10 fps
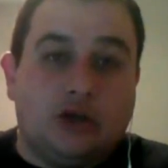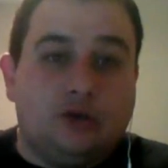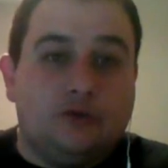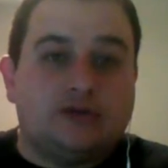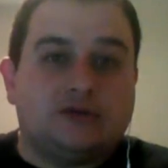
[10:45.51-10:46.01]
to
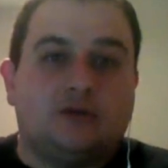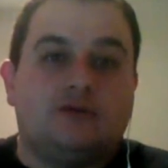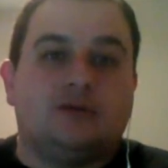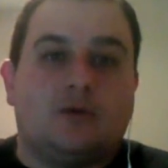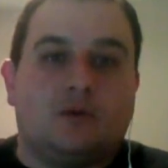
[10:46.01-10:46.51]
do this
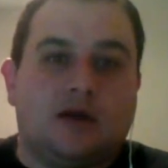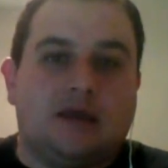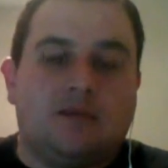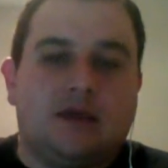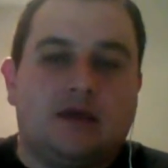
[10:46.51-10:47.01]
surgery and want to
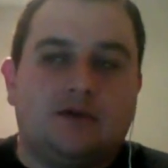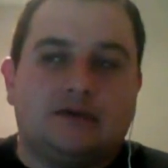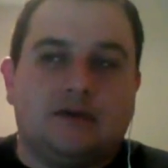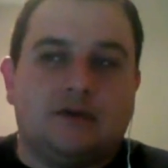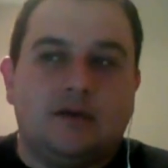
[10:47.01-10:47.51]
get better.
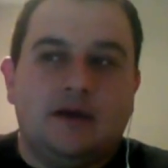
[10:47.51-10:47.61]
So